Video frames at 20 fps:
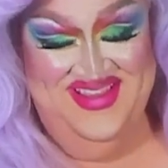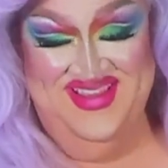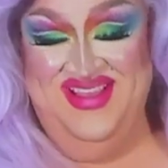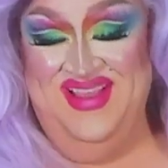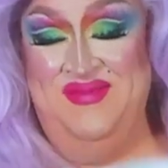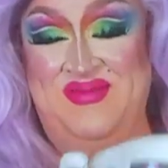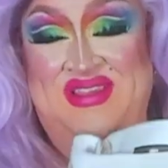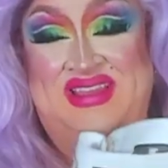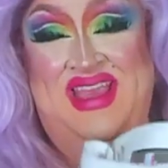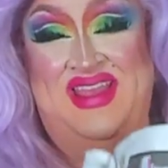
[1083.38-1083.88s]

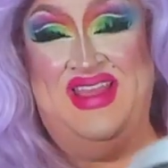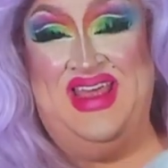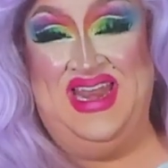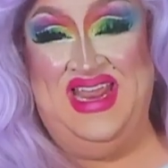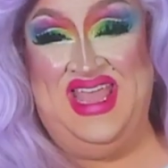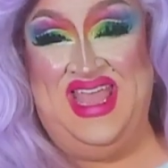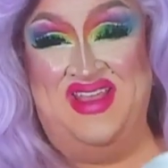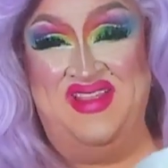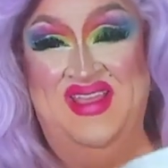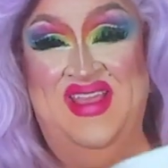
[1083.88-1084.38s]
me say that
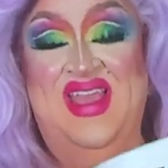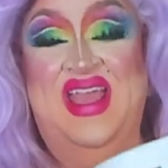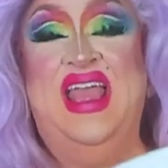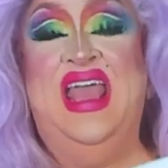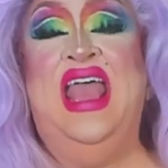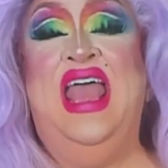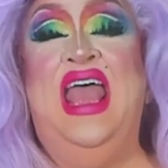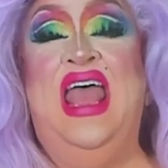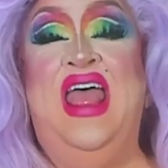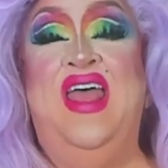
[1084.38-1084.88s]
again.
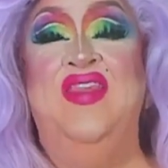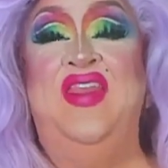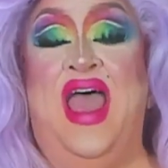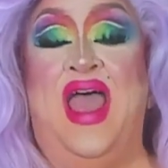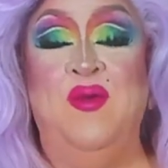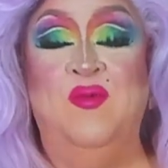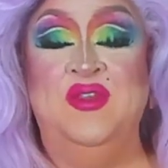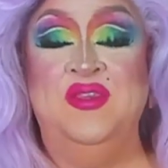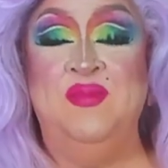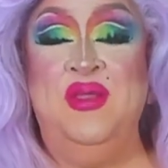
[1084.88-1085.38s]

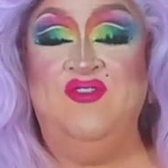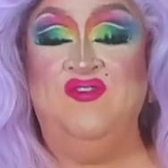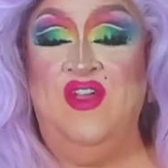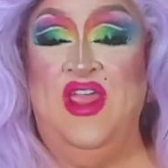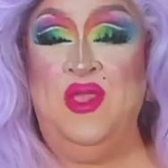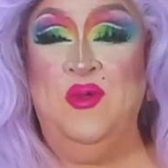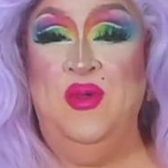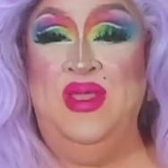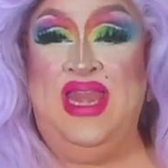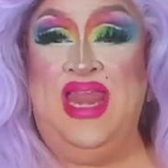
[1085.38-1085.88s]
That was my
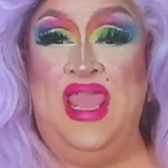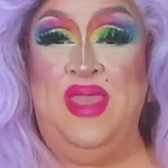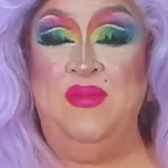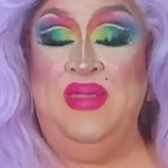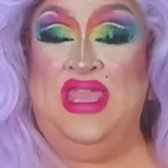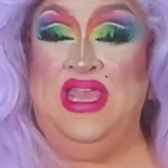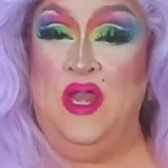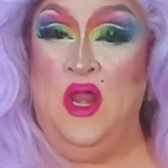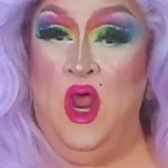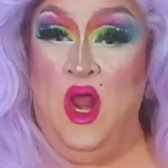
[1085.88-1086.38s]
drag queen name
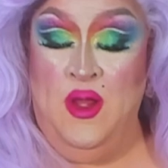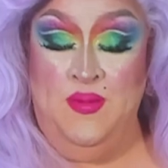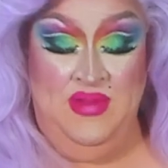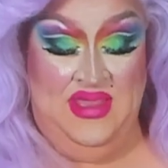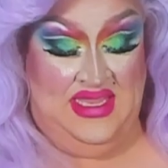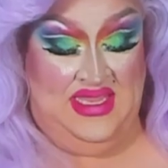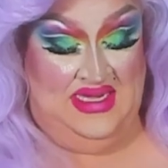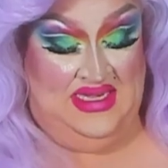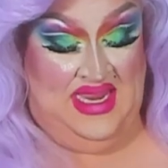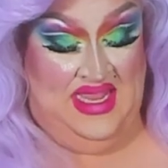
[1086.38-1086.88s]
in Army
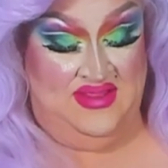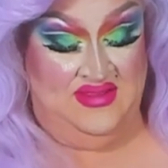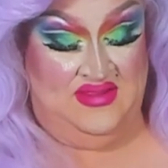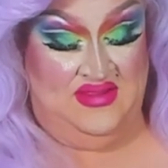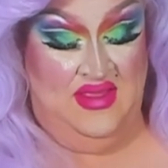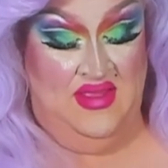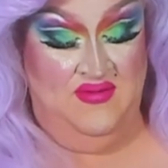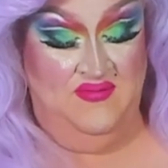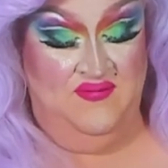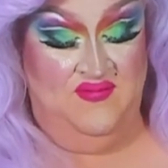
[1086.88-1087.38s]

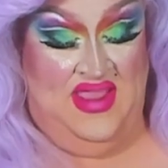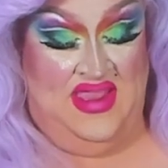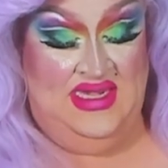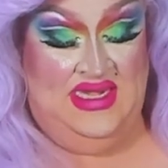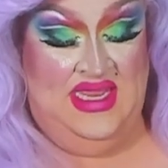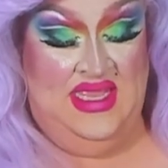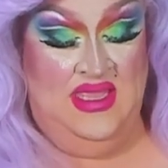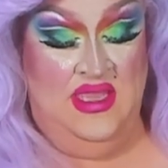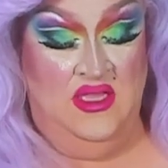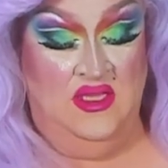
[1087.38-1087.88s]
Cadets.
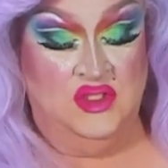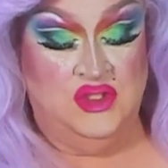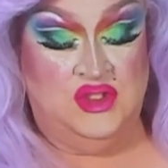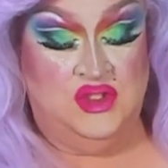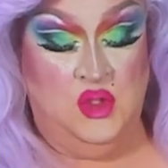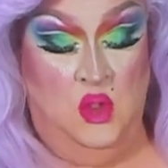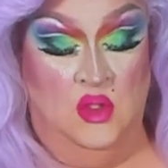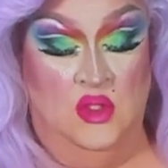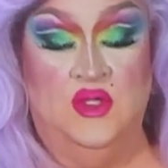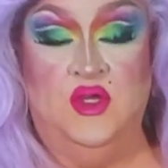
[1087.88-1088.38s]
Fighting
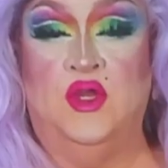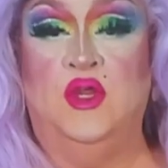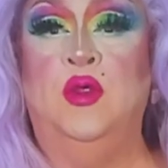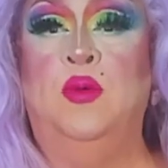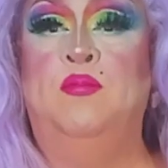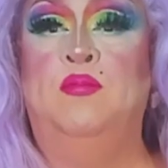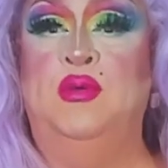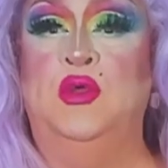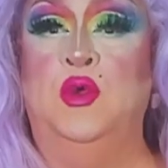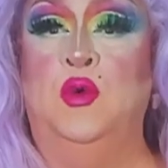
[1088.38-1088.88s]
Shoulder
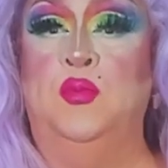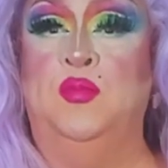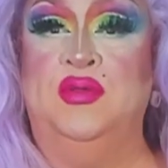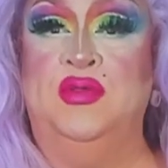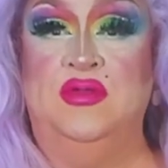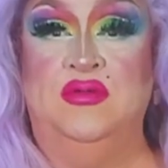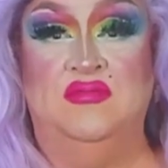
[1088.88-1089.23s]
Poop.